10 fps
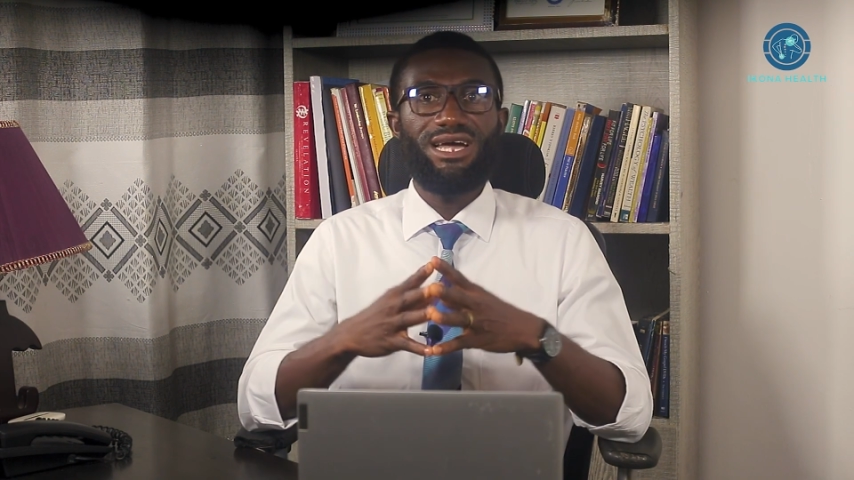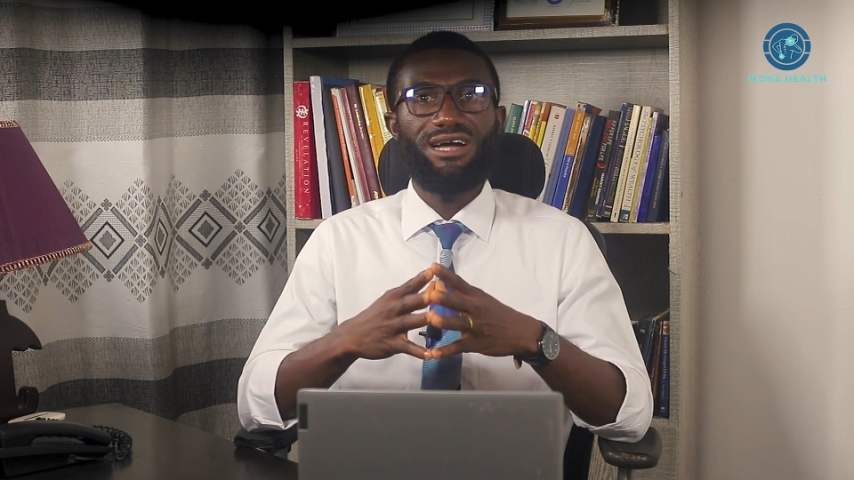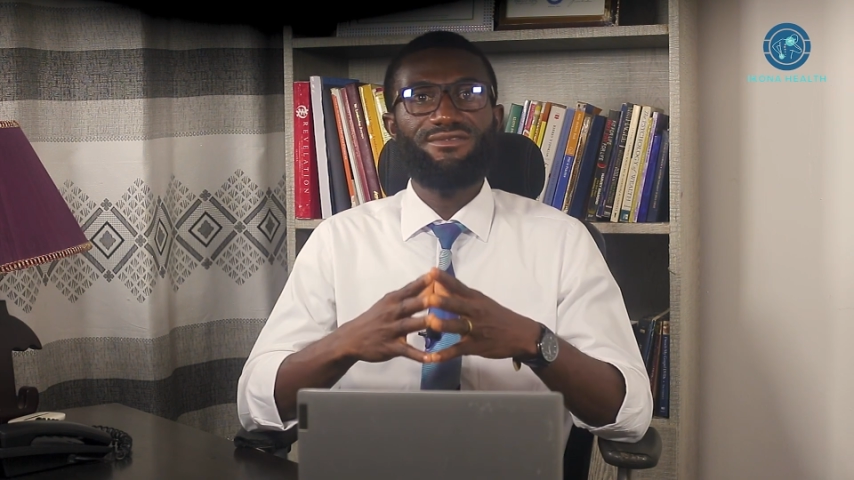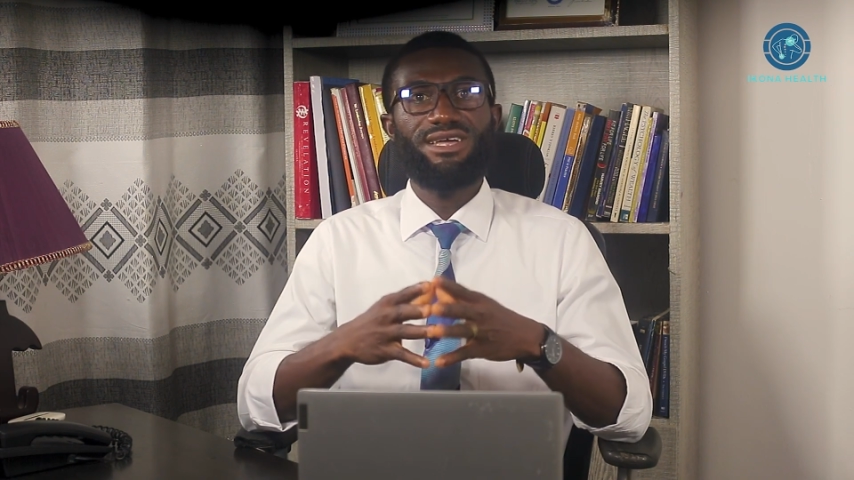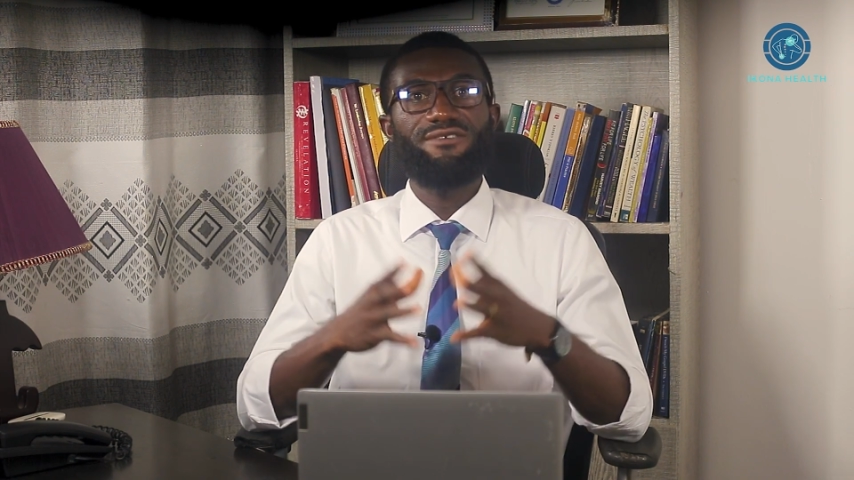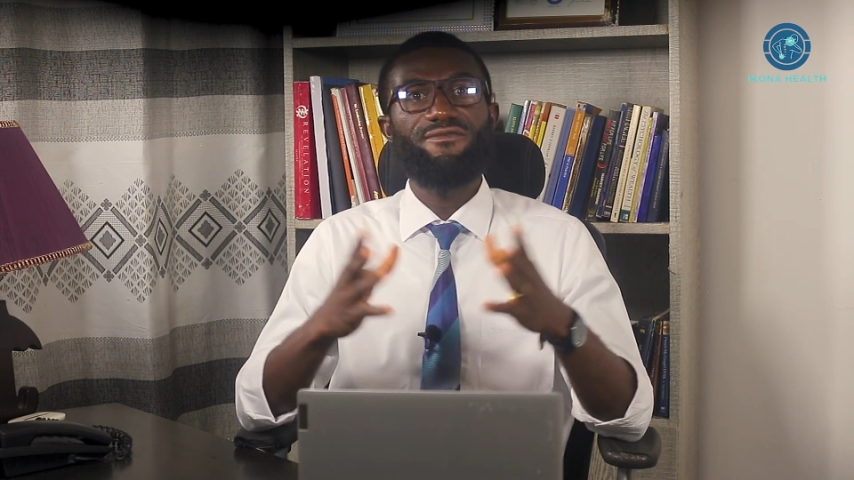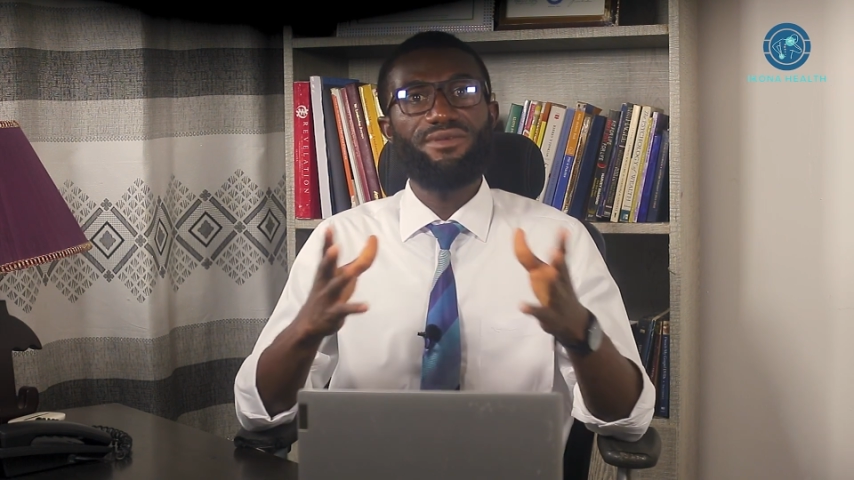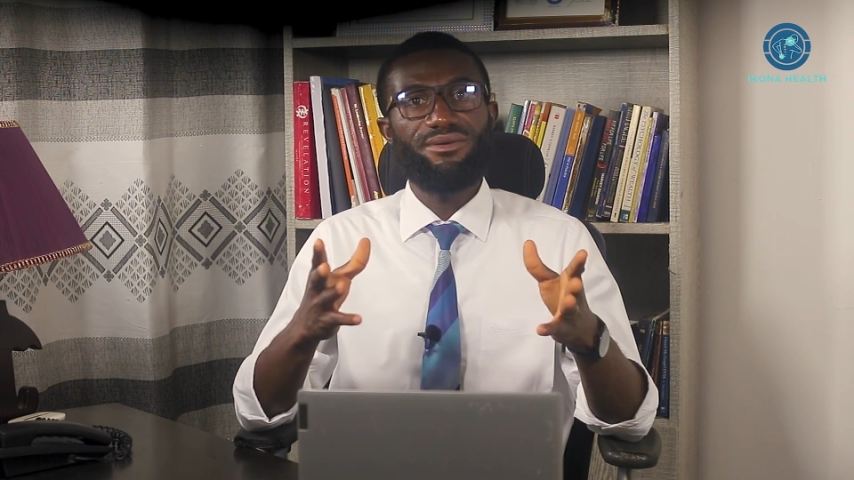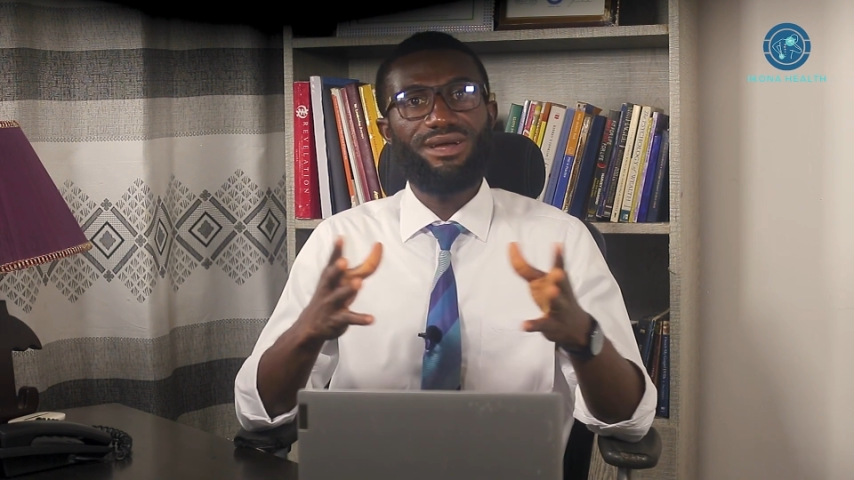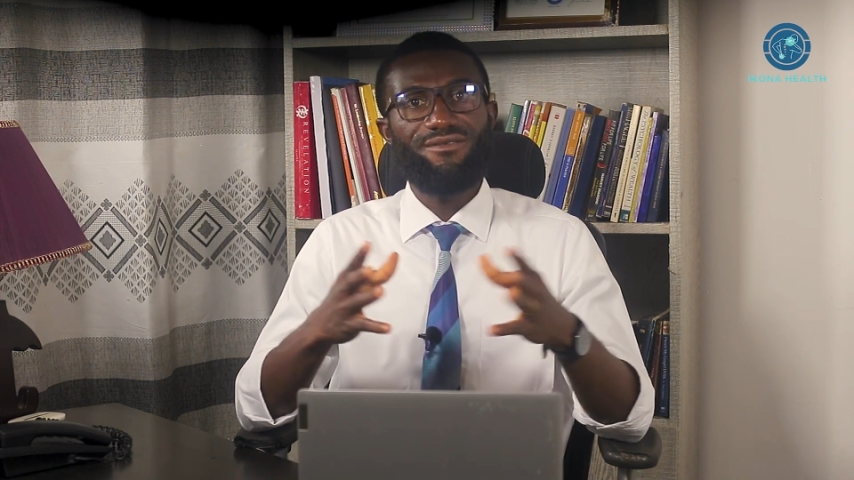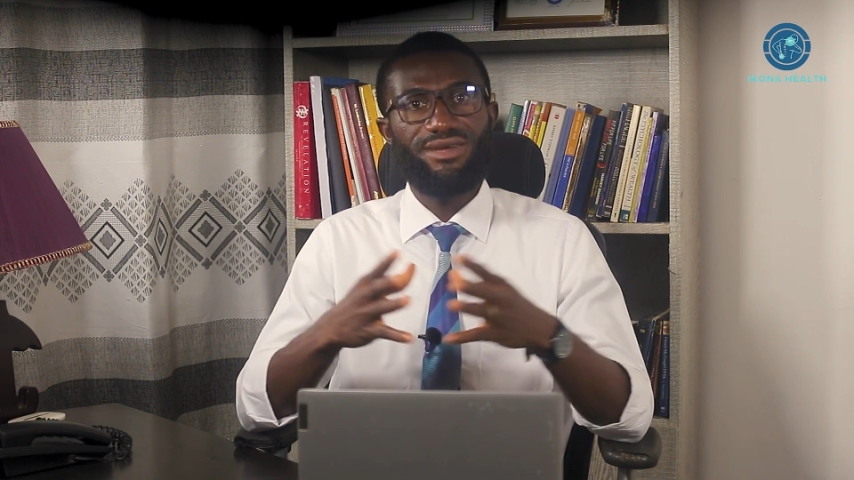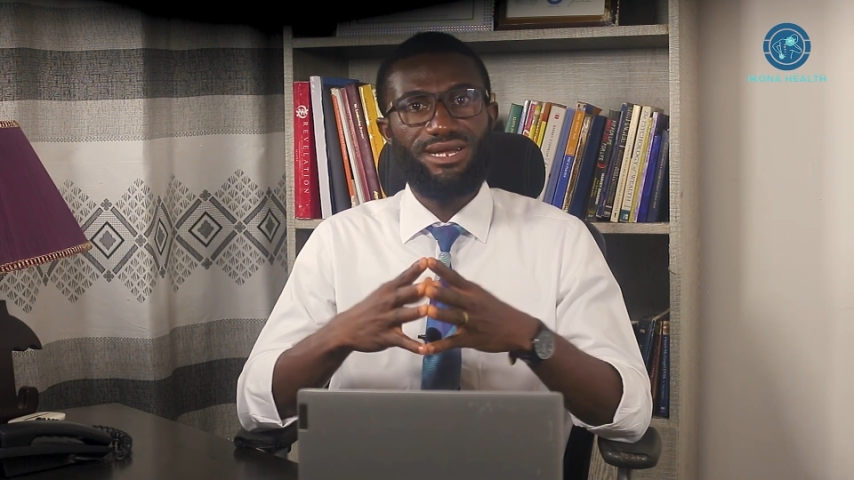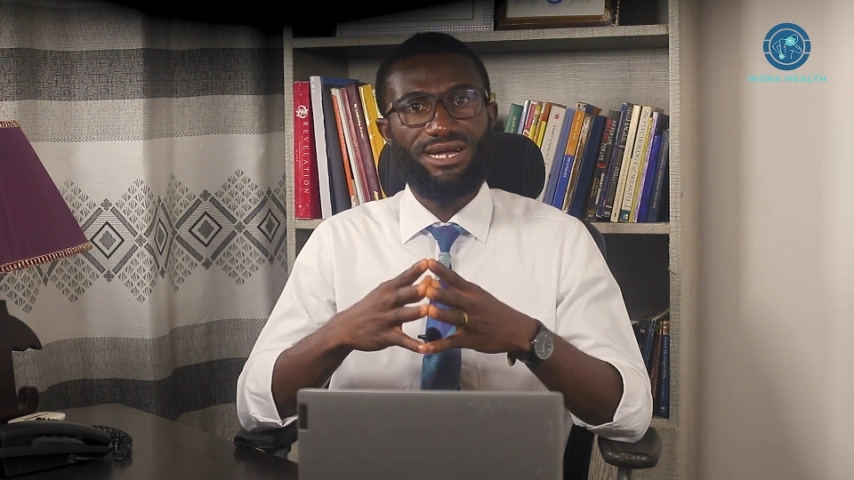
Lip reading: after inferior vena